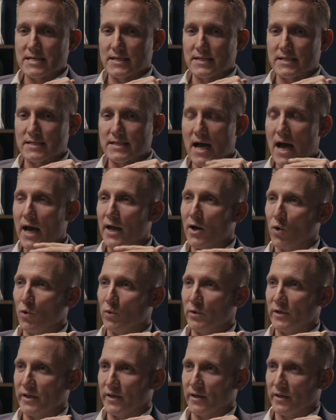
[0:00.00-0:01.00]
not
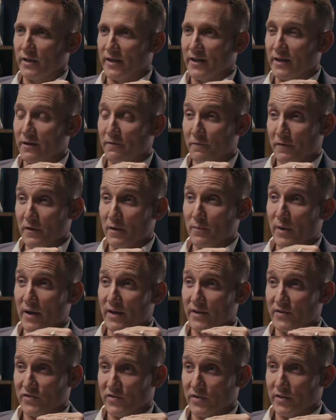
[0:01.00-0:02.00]
only in a
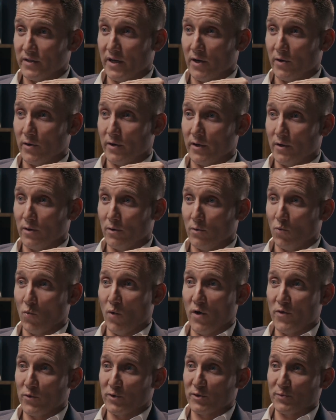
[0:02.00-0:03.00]
fee-based scenario,
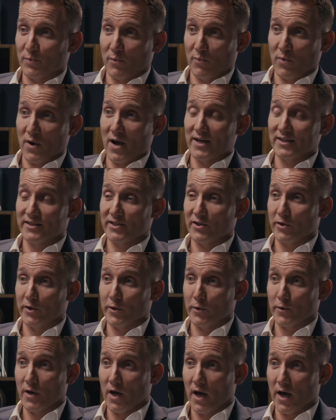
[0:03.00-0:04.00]
whether it's proprietary
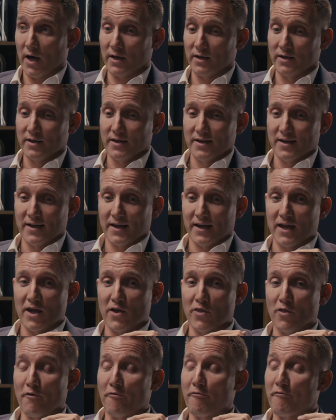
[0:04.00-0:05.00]
or not,
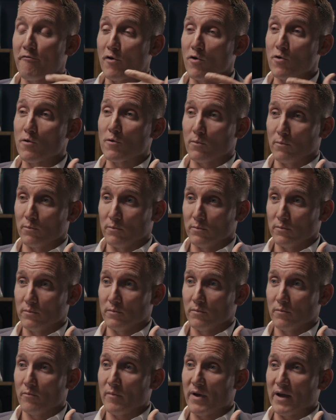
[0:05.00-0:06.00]
can the firm
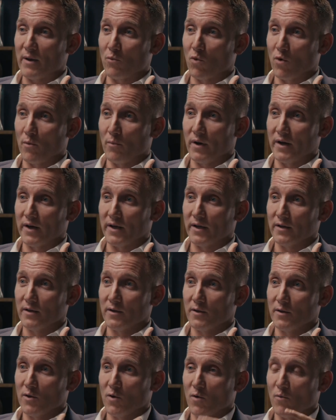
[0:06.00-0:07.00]
make more money,
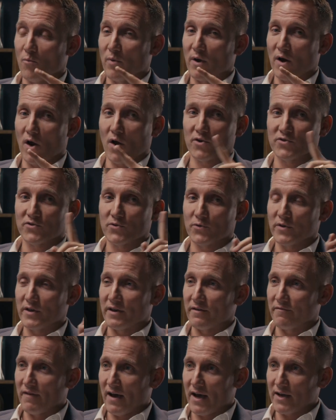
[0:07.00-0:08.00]
but also the
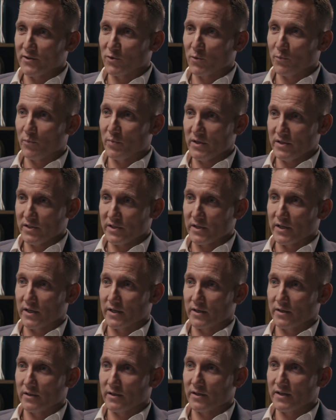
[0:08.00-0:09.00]
advisor pitching
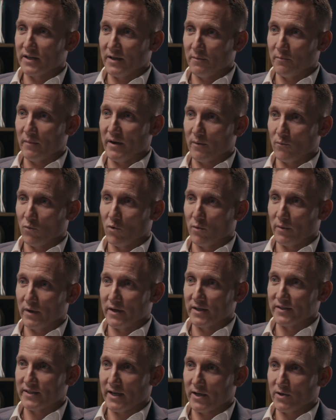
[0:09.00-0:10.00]
it can make more
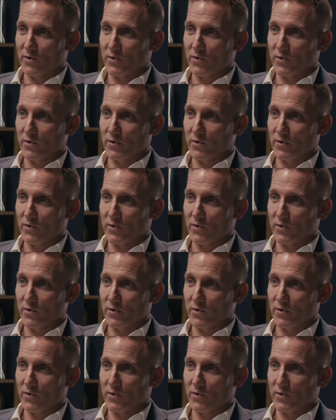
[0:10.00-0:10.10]
money. Is that